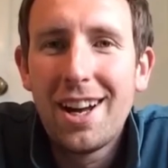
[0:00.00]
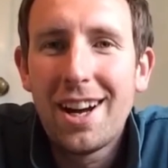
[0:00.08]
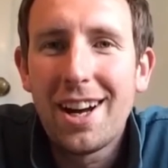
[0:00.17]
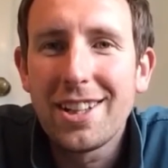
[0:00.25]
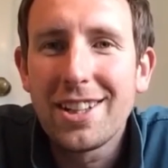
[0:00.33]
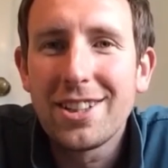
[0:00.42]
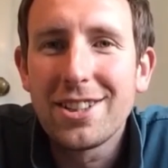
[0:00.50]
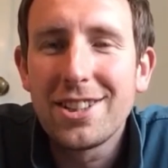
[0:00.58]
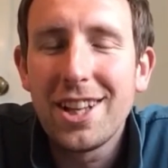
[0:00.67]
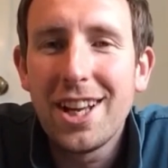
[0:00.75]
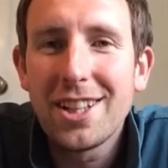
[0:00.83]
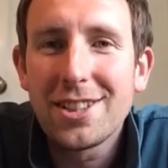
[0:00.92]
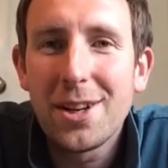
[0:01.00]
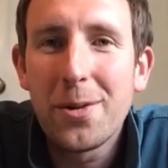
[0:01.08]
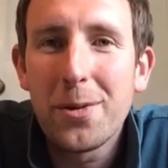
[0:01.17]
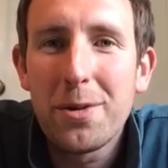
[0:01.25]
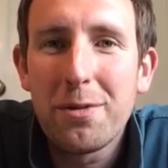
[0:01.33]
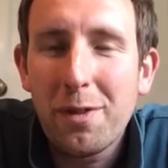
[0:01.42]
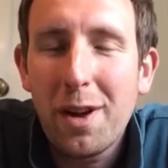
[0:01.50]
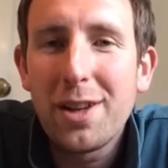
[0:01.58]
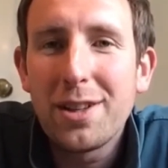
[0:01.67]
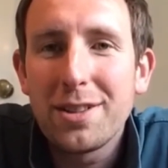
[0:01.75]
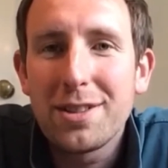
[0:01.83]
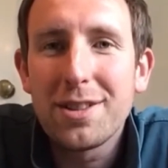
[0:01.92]
Hiking church. I want to
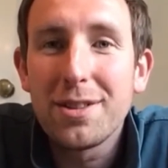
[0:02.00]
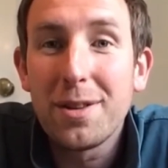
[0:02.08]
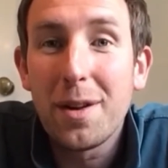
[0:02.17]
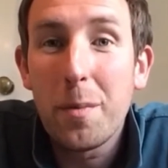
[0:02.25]
invite you to